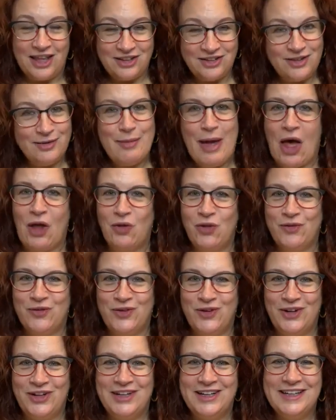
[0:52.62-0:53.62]
That's a
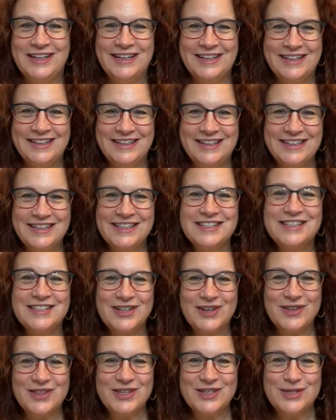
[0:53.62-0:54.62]
mouthful.
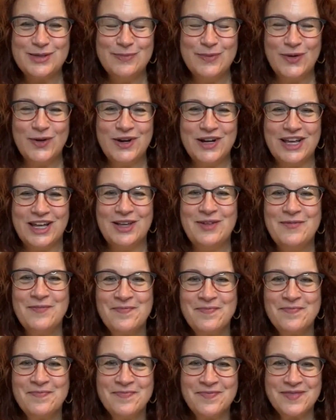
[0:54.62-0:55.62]
So this morning,
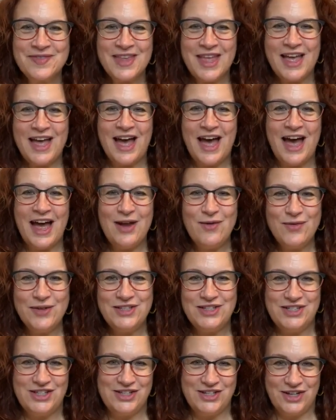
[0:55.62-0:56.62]
I
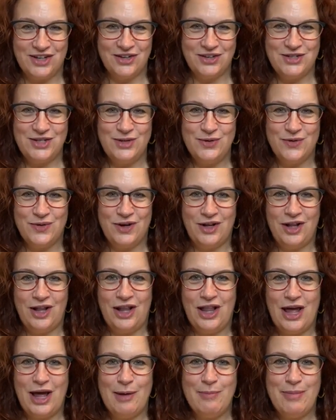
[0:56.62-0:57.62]
want to talk to you
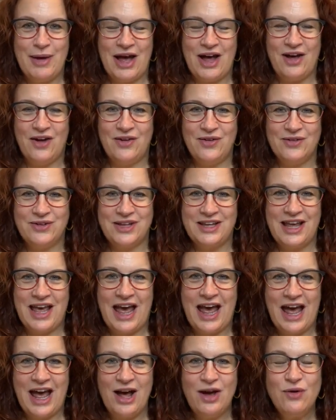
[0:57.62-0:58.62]
all about
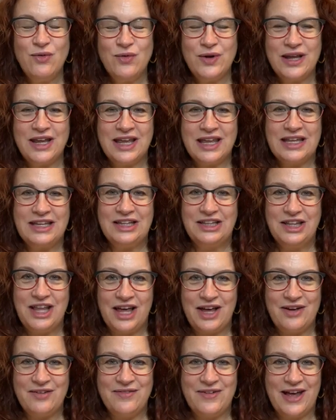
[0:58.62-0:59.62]
how we can
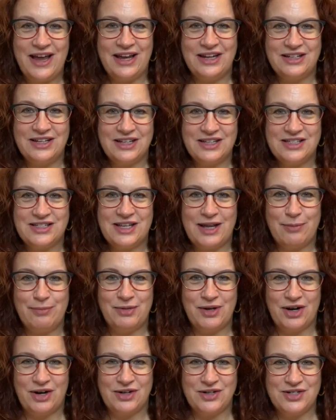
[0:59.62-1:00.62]
love and
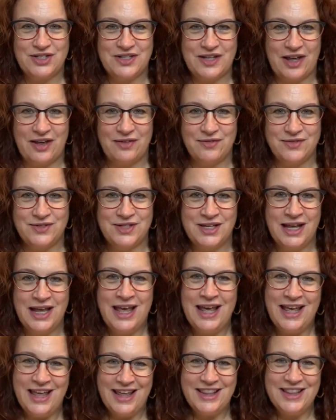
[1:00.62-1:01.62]
accept ourselves.
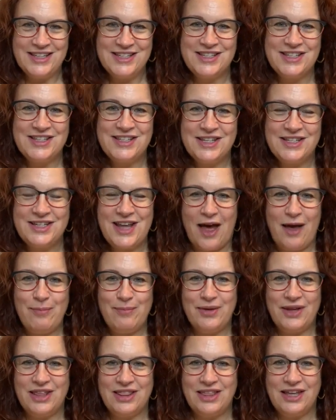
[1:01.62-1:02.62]
This is a
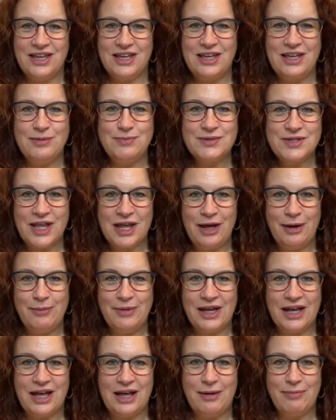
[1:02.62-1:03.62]
topic that keeps
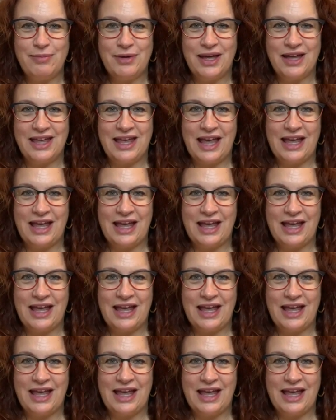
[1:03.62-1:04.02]
coming up